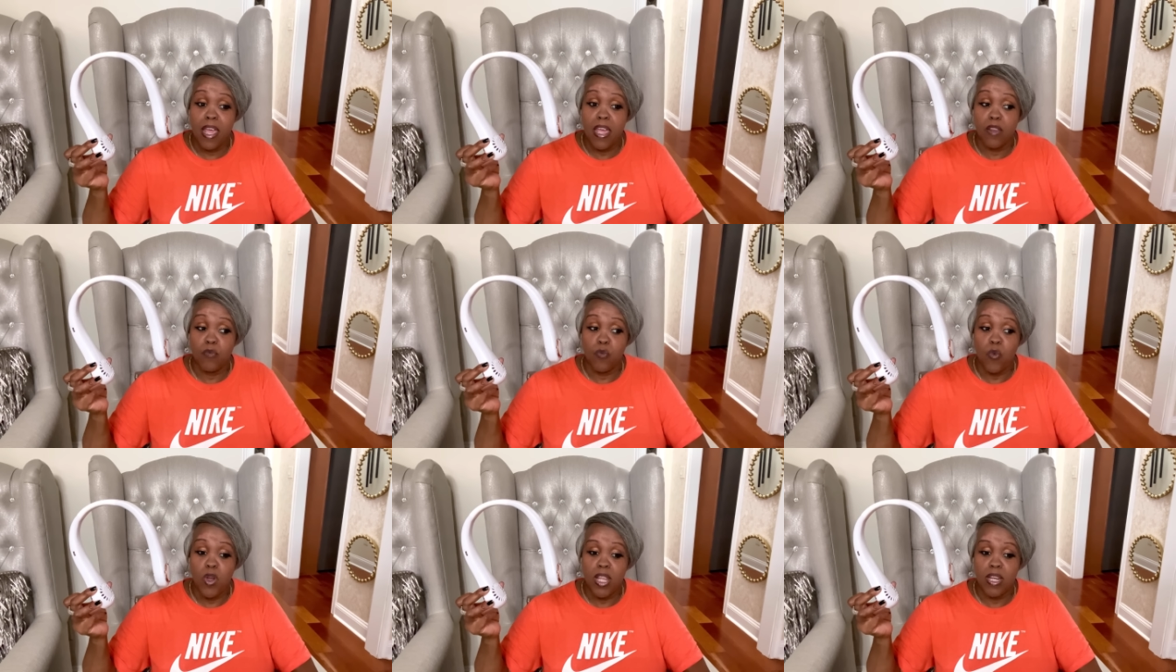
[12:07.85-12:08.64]
And
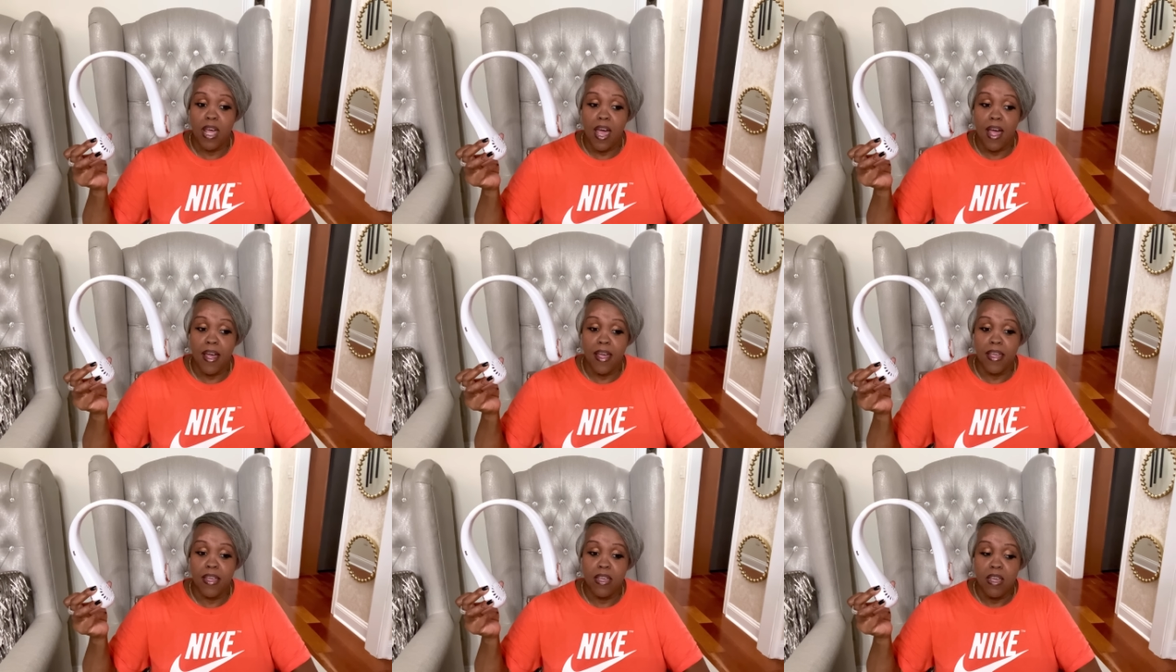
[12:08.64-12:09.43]
when
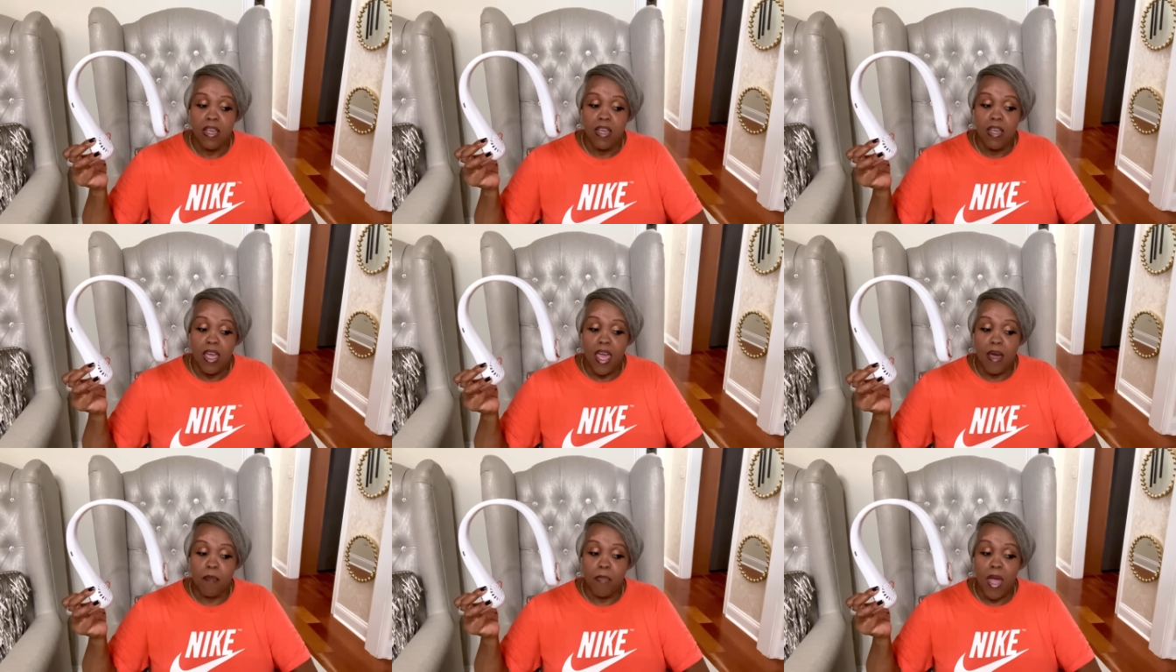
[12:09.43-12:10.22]
I
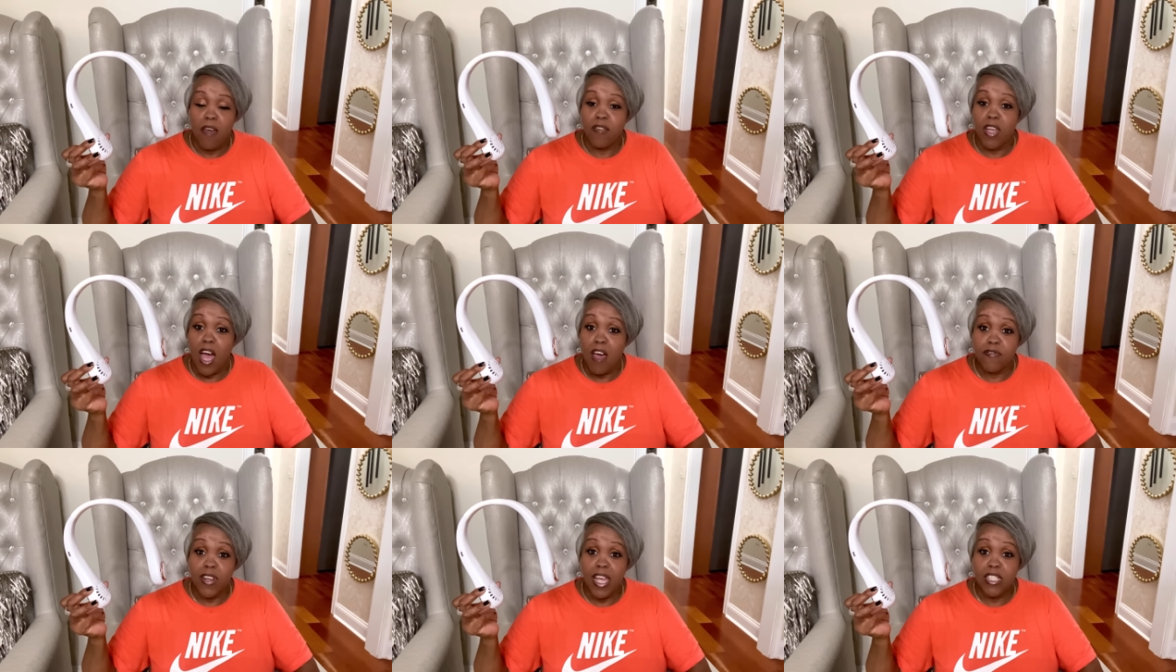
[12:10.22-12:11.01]
am having
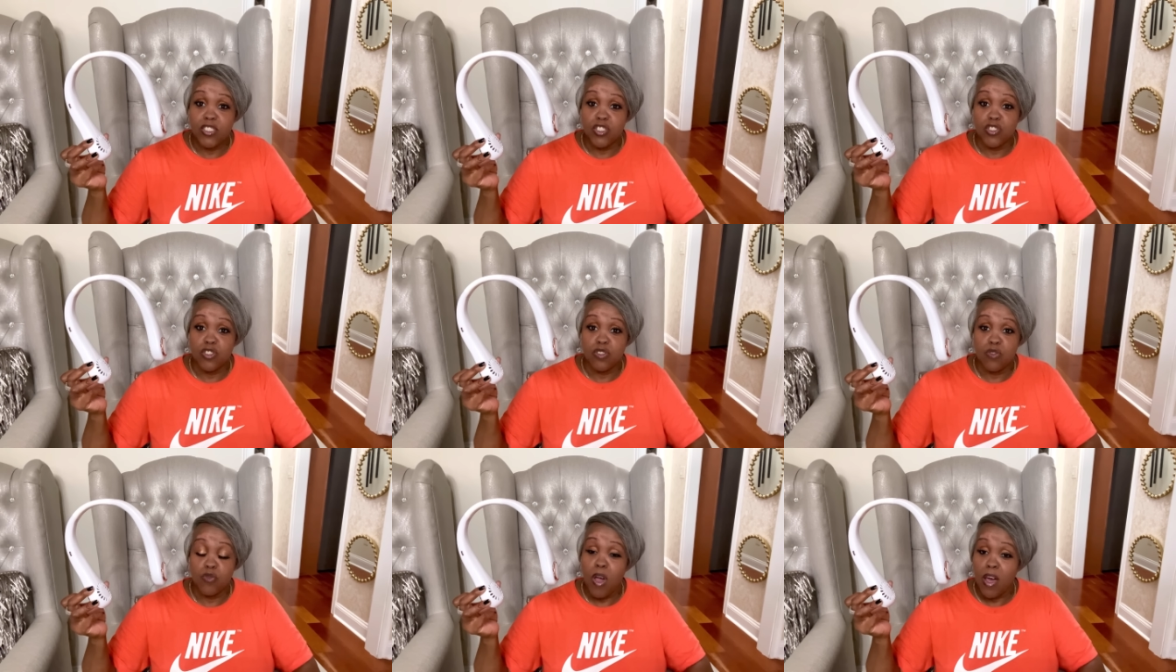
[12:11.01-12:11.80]
hot flashes
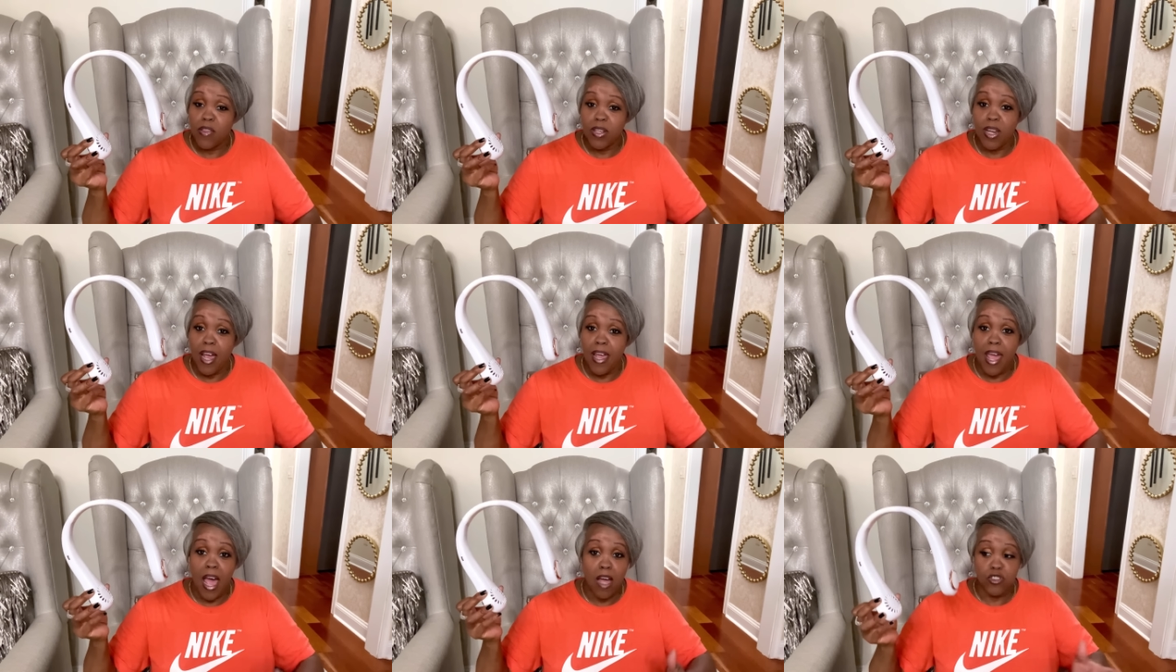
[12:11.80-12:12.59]
throughout the night,
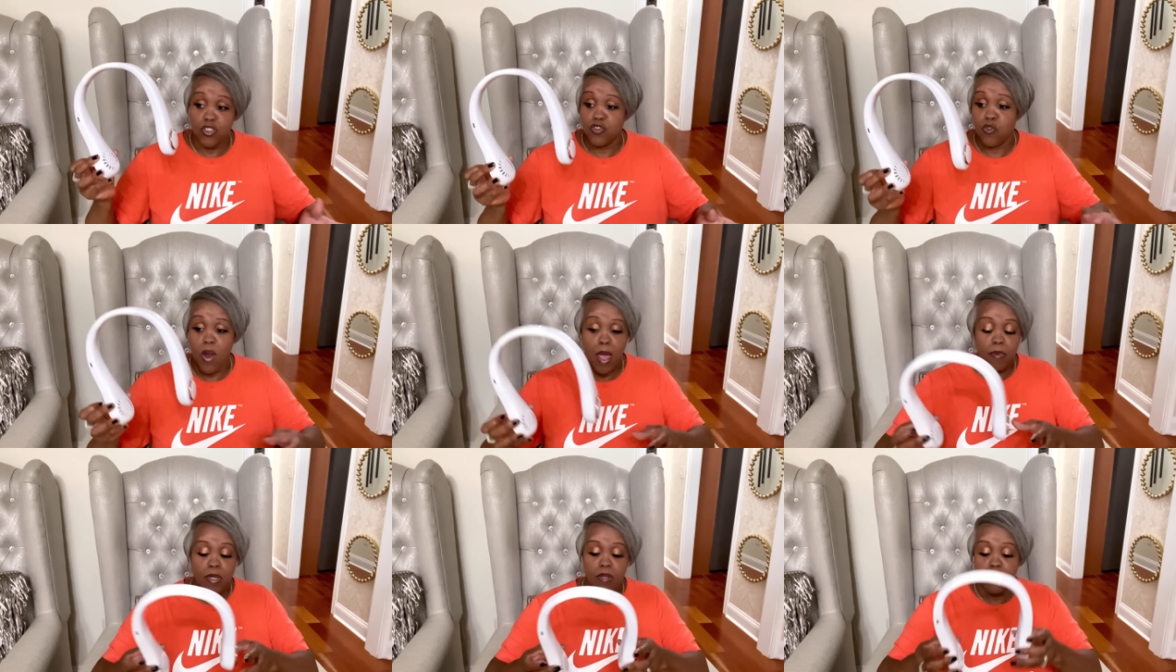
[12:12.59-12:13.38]
I'll just
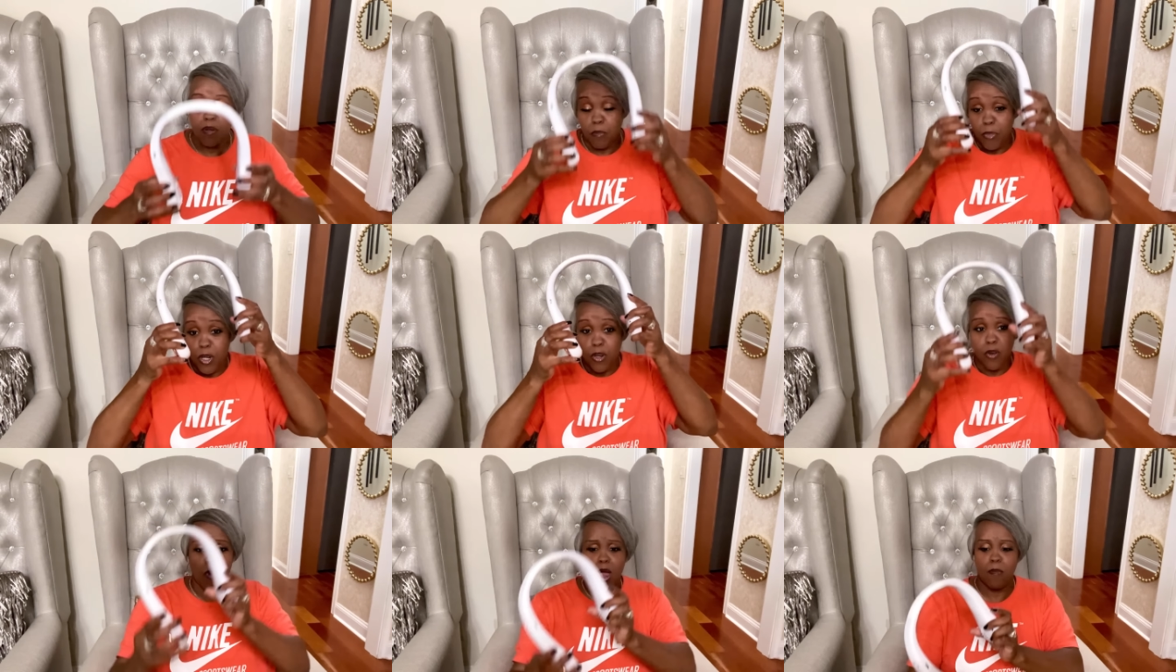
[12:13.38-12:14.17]
grab it put it
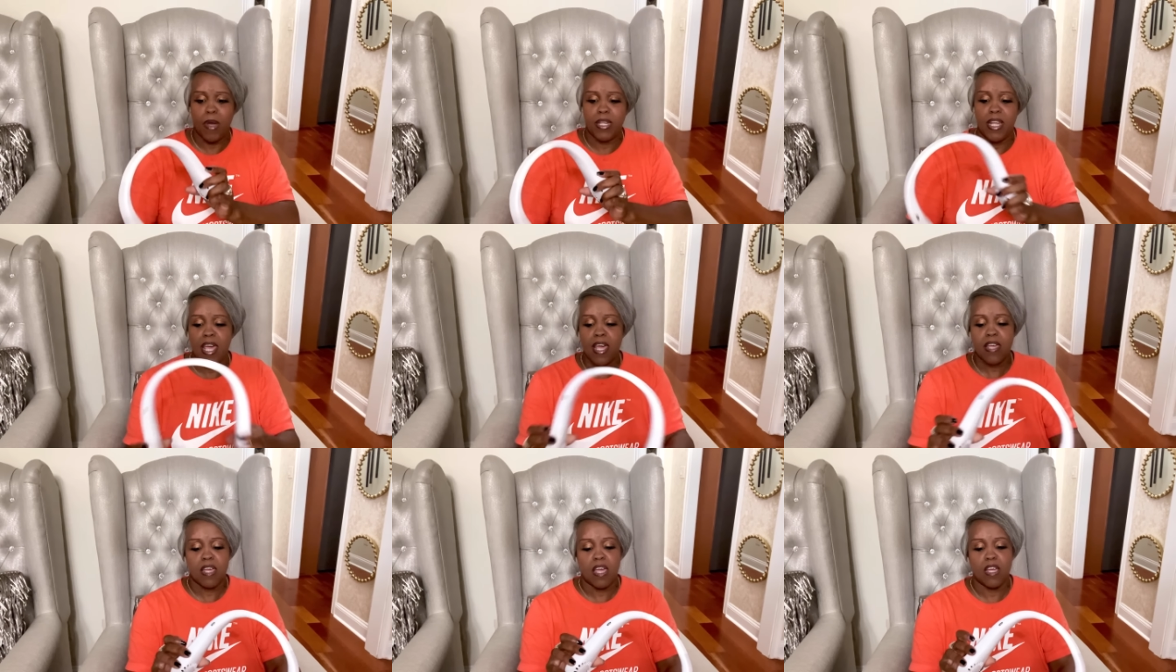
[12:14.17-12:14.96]
around my
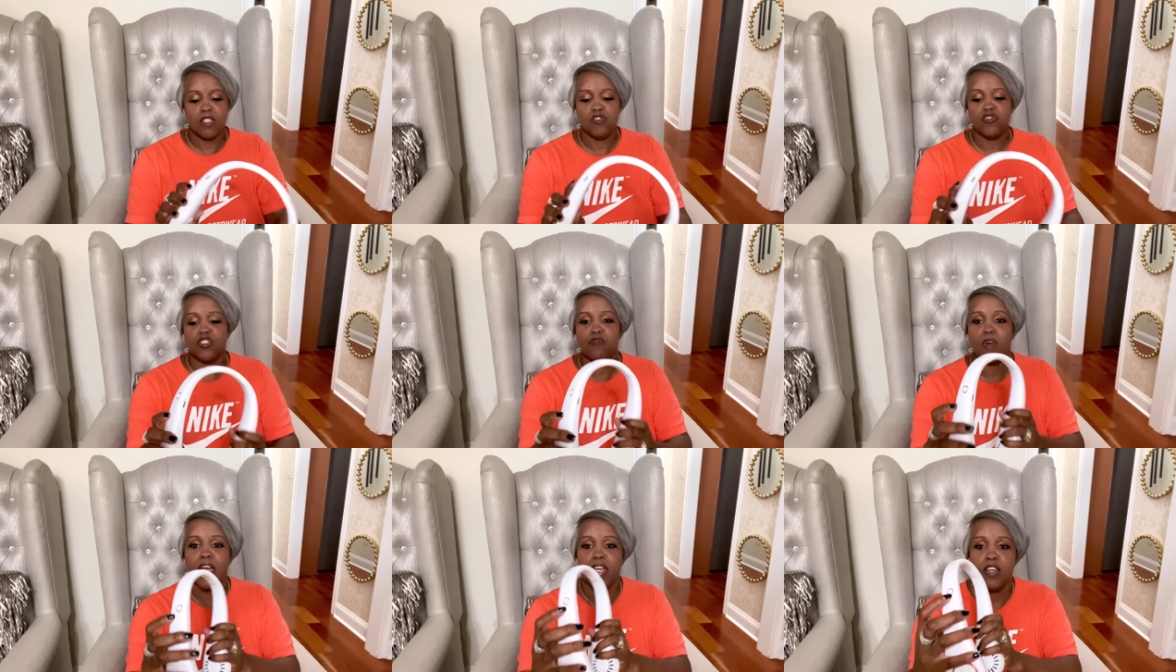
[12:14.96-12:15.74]
neck and you see
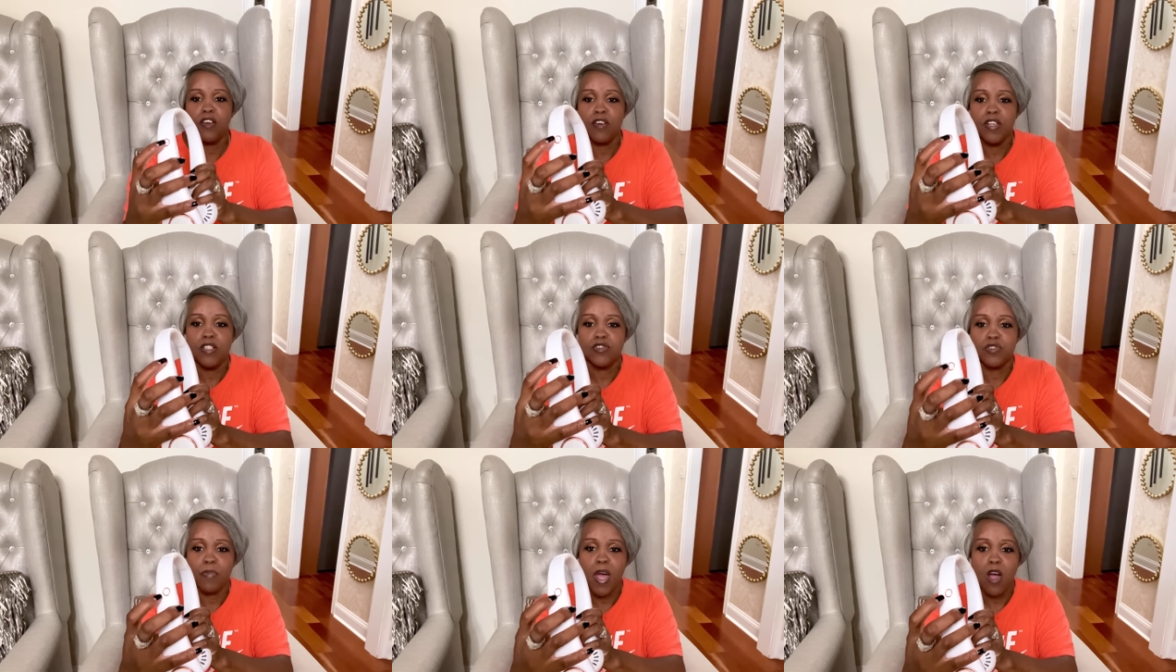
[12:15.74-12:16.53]
right here, here's
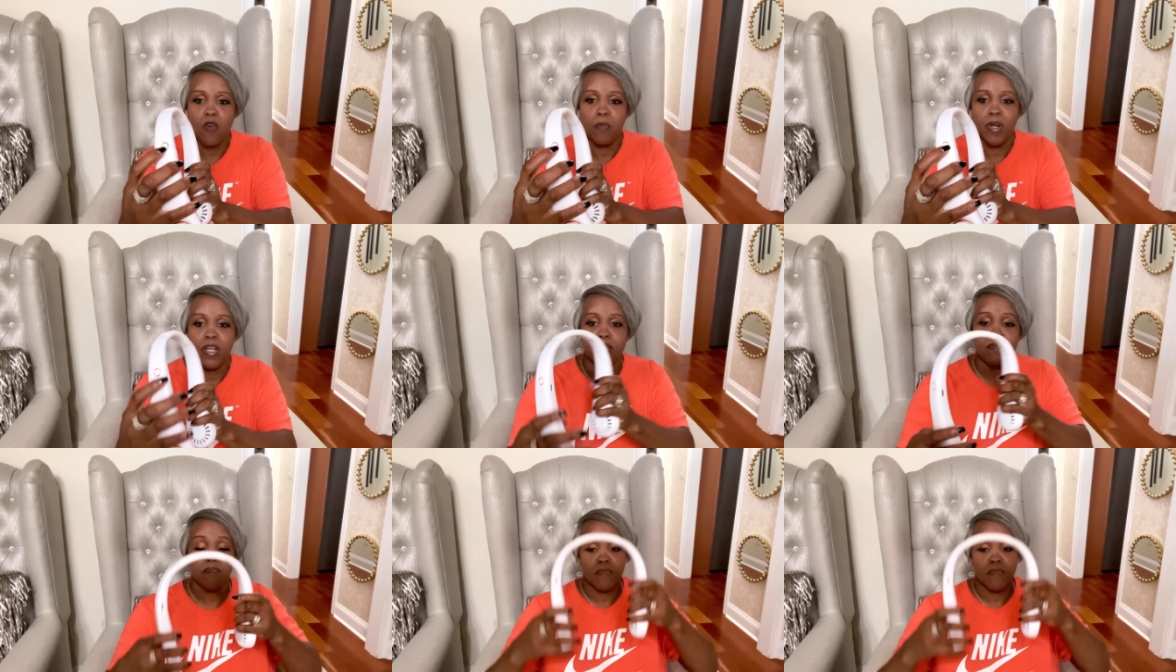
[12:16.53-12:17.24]
the power button.